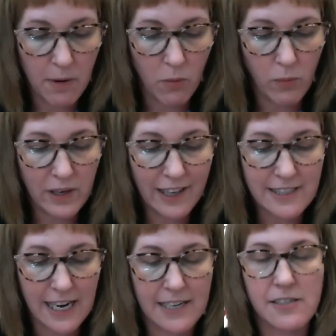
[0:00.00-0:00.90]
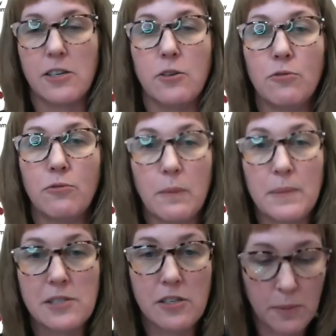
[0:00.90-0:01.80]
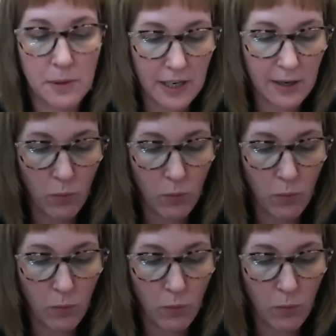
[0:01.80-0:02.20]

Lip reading: We'd like to ask you from the business community,